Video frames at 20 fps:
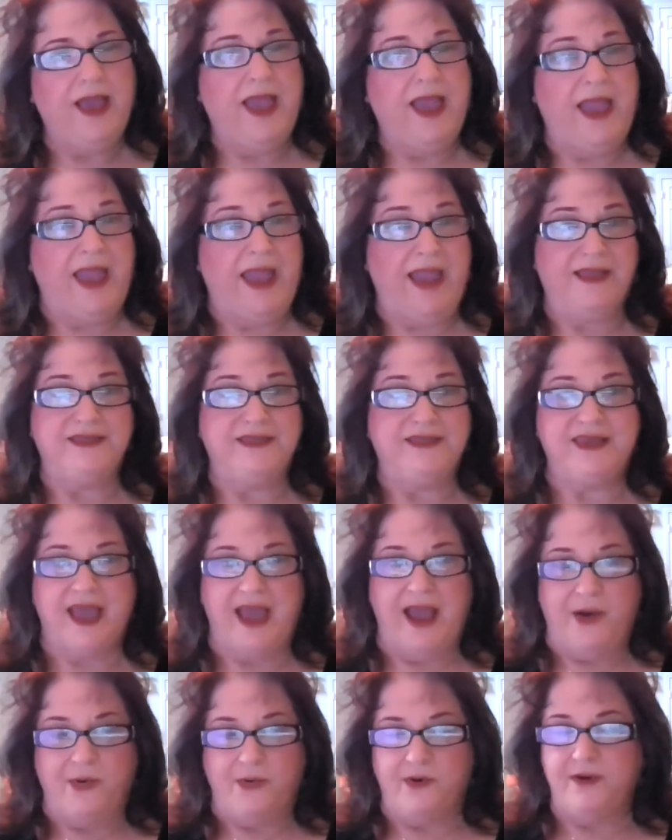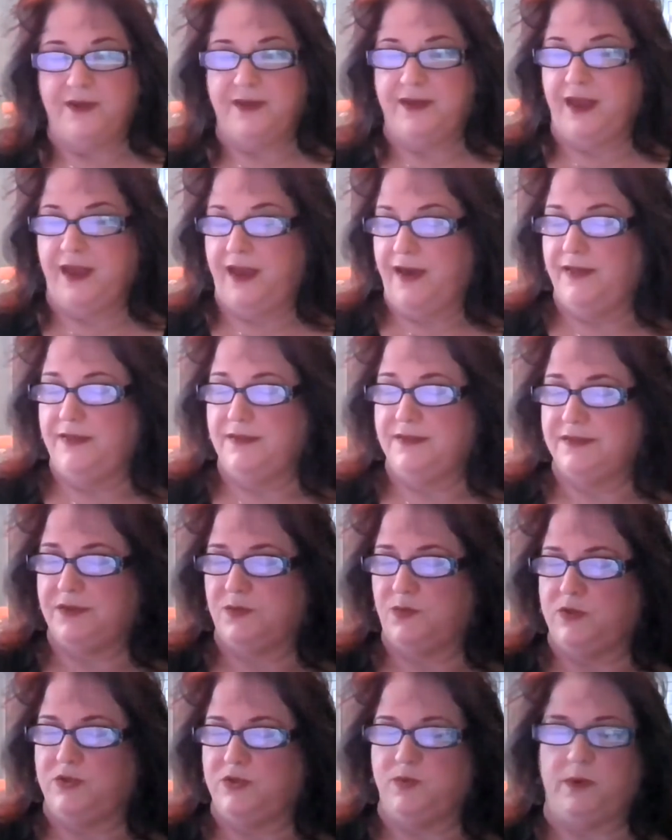and our
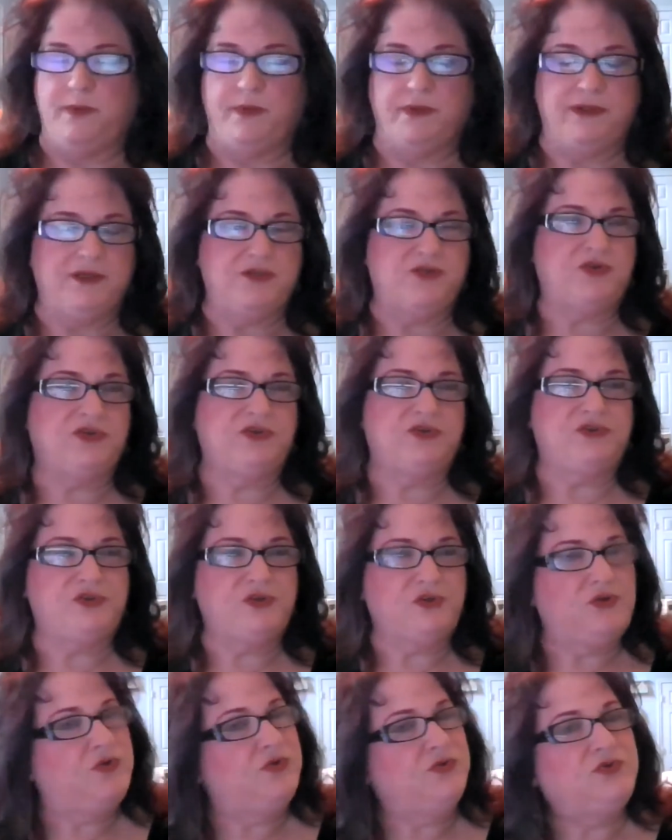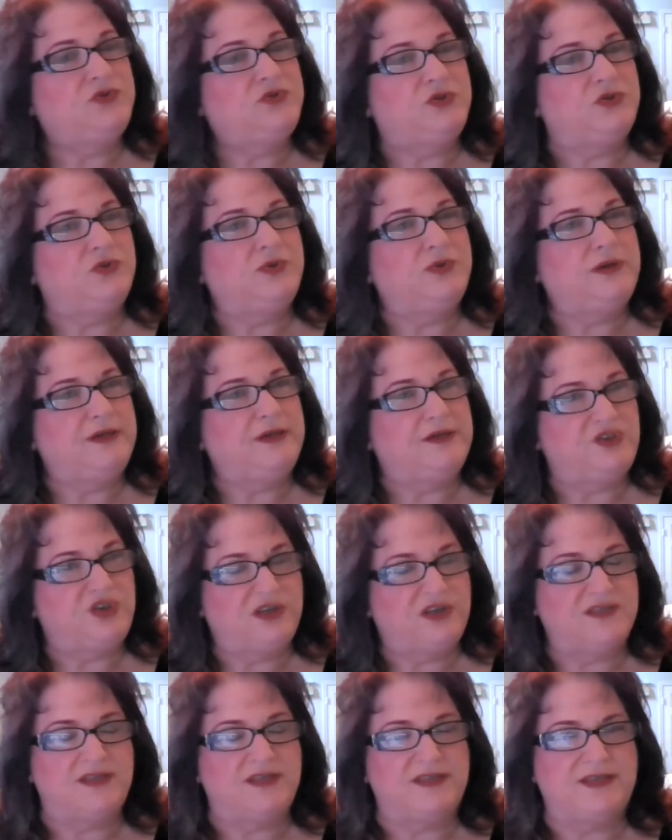guest, which we will introduce you to in
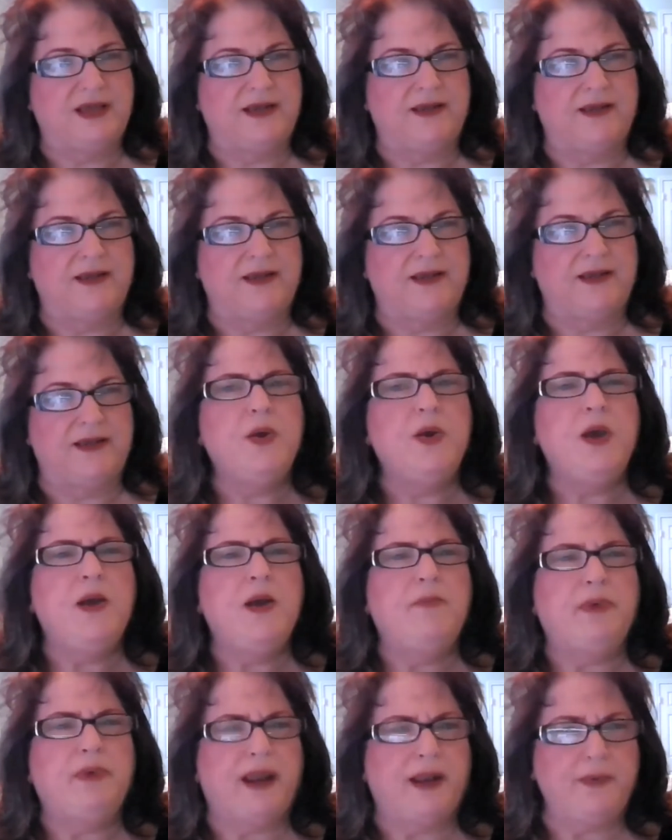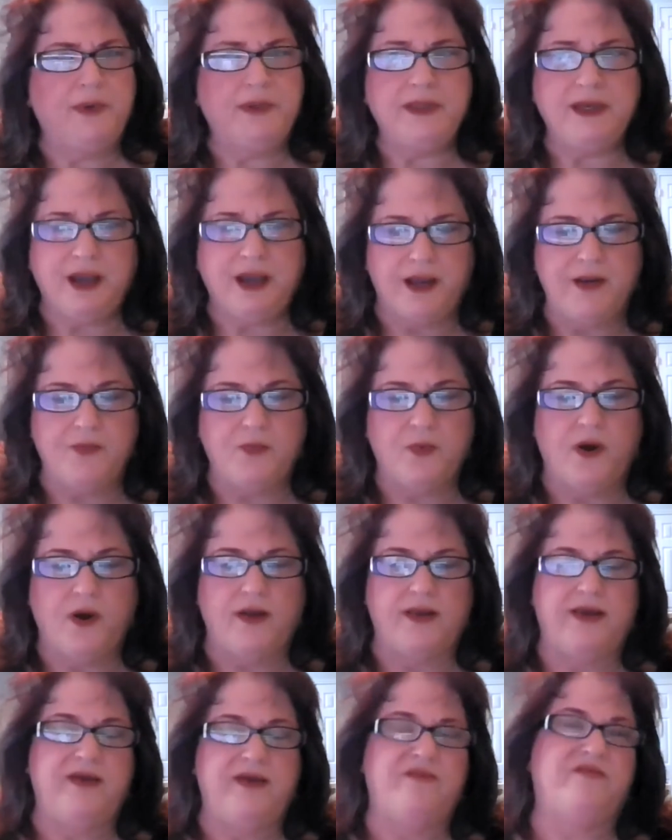just a second. But I really kind of
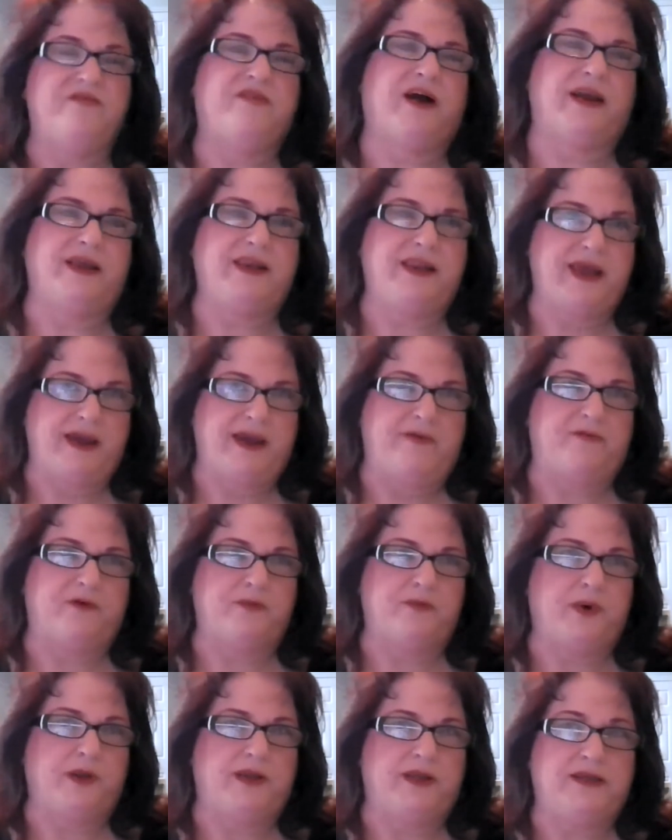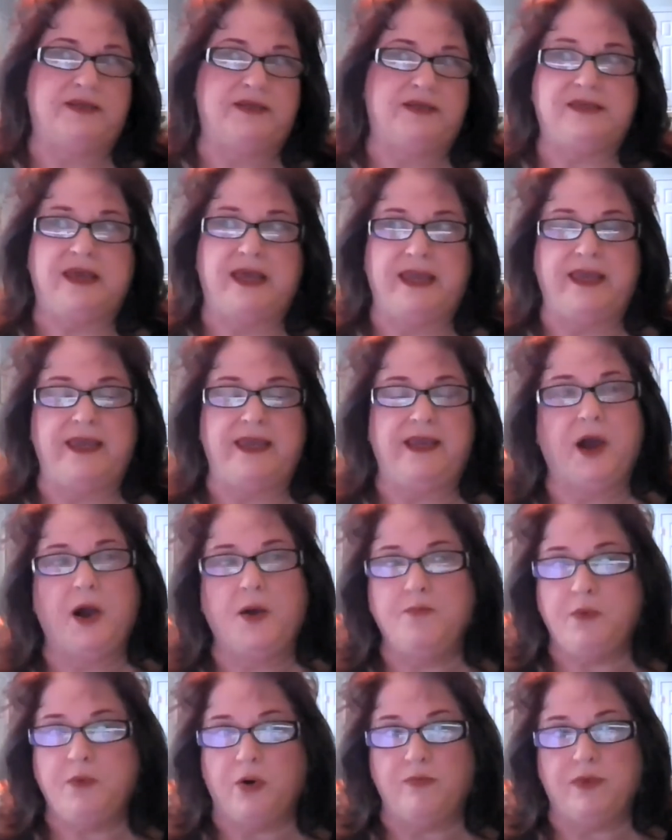want to invite everybody to take
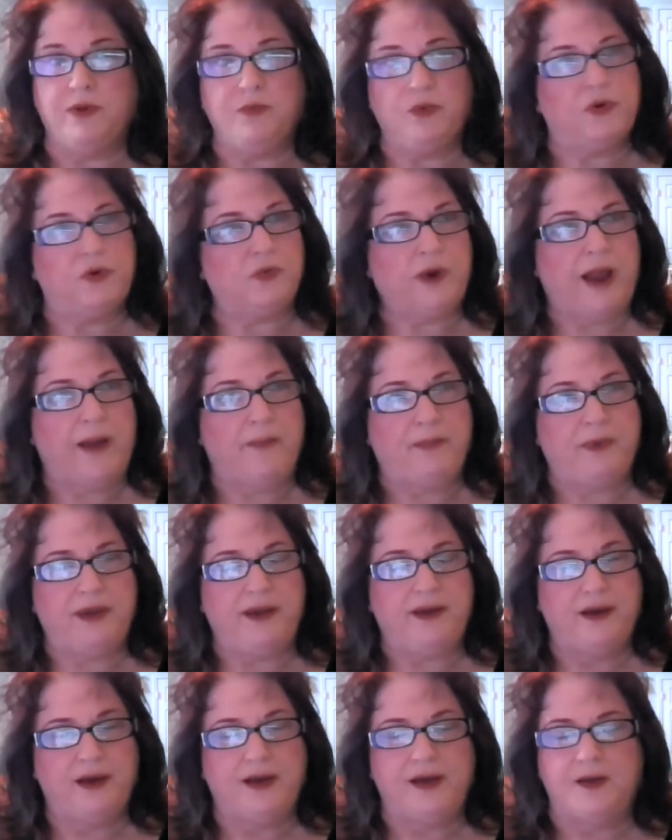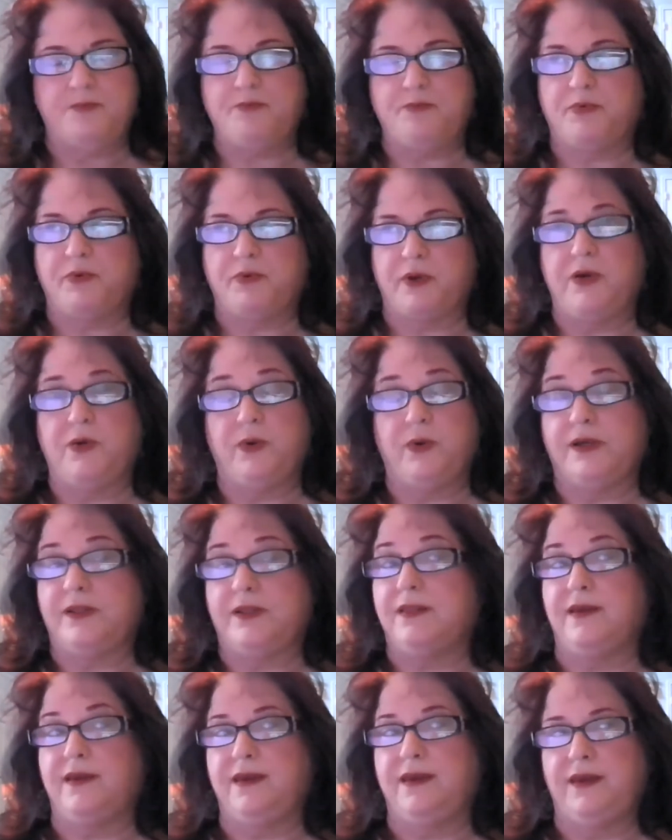a moment. We're wrapping up pretty
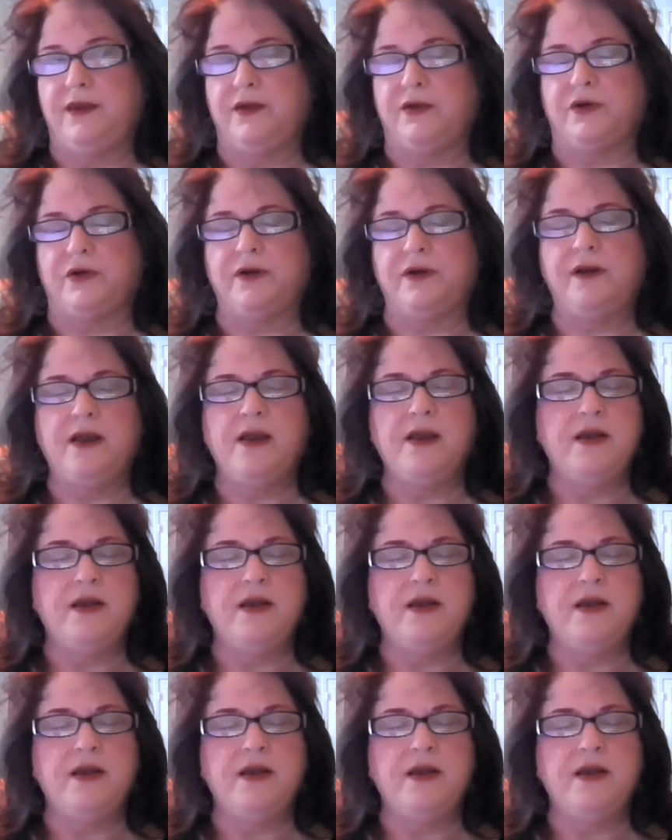quickly here,